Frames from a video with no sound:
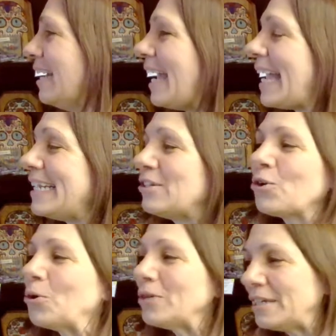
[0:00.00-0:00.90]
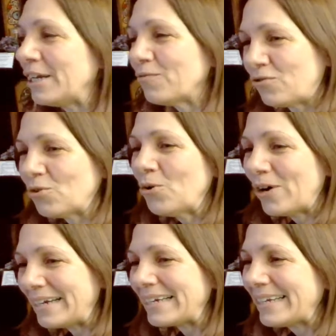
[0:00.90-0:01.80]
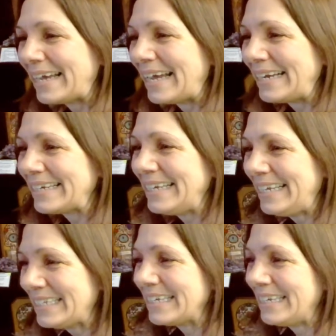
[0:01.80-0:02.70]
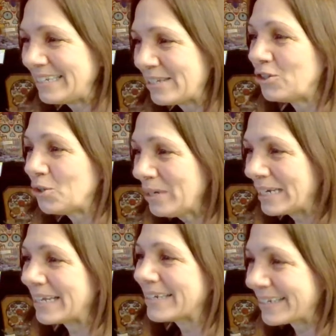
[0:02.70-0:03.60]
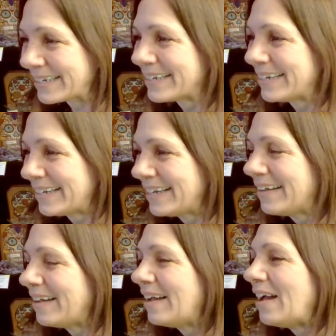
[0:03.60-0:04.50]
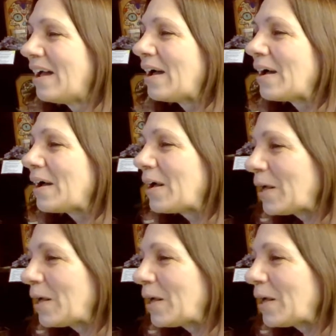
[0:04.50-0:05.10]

an eternity of joy, and he's he's doing it.